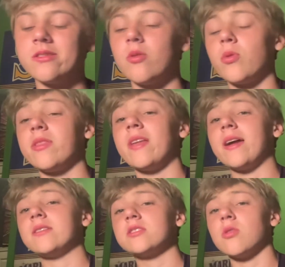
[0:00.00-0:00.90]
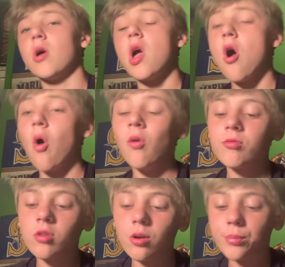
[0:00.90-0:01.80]
Dunn with 9. So
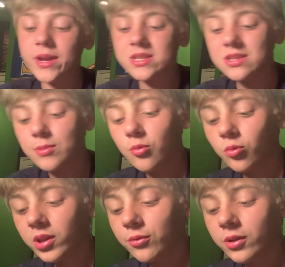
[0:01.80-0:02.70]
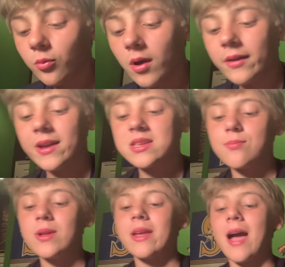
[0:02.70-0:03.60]
overall, pitching's been really, really well. It's
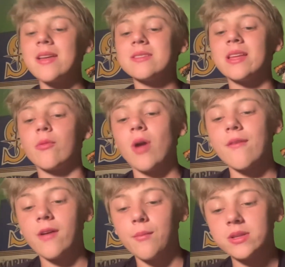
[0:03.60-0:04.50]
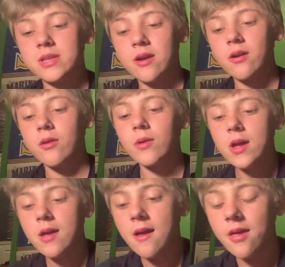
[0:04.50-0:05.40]
been guys like Rafael Montero.
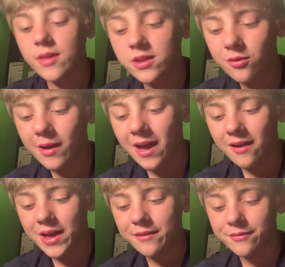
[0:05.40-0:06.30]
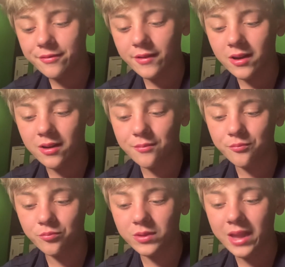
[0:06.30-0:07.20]
And then you have um,
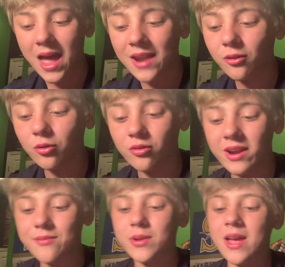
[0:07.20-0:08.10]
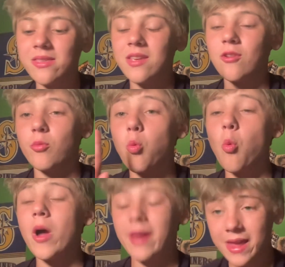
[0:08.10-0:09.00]
Kendall Graveman has given up
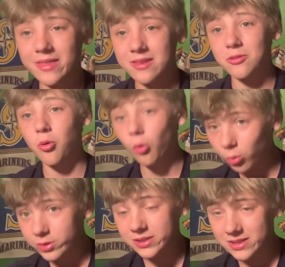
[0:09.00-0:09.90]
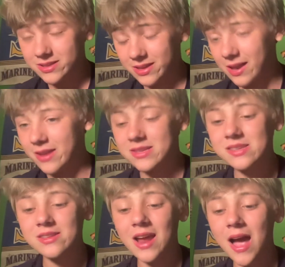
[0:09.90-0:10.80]
one hit this whole season, guys.
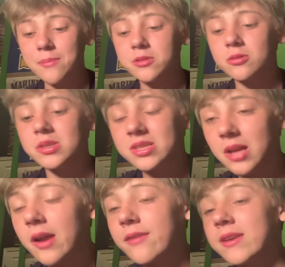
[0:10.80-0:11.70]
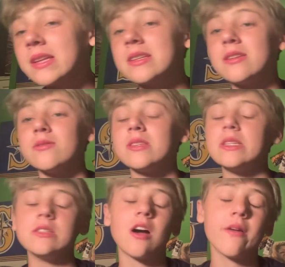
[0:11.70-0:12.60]
He's an absolute stud. If he continues this,
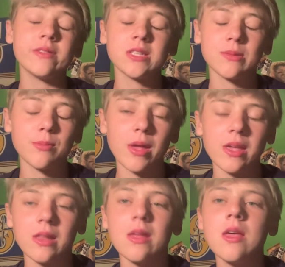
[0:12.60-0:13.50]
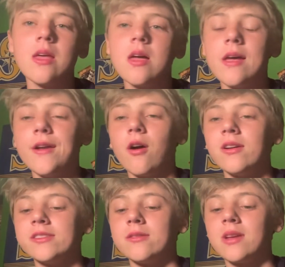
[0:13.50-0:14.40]
he's obviously going to be making an
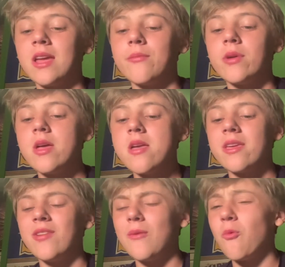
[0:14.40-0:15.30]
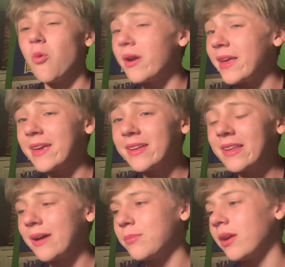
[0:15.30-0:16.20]
All Star game, giving up one hit.
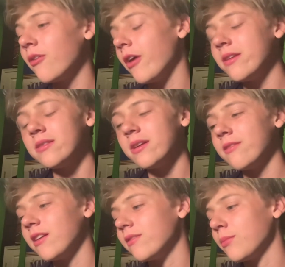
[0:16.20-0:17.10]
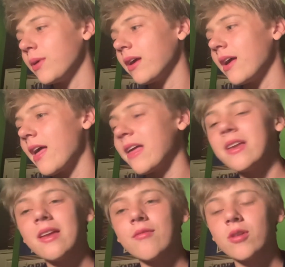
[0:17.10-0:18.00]
That'd be crazy. If he gives up like a
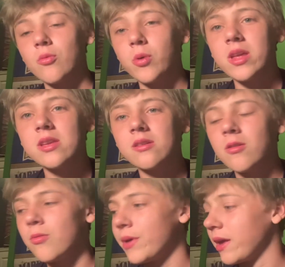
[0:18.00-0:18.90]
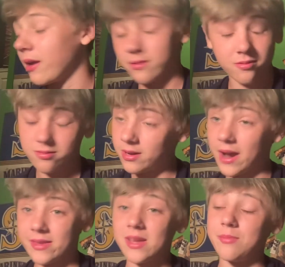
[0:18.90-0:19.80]
hit every week, oh my
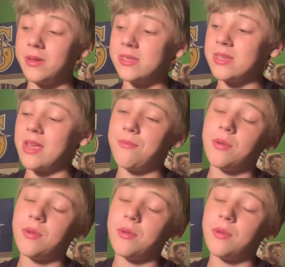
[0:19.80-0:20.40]
god, that'd be insane.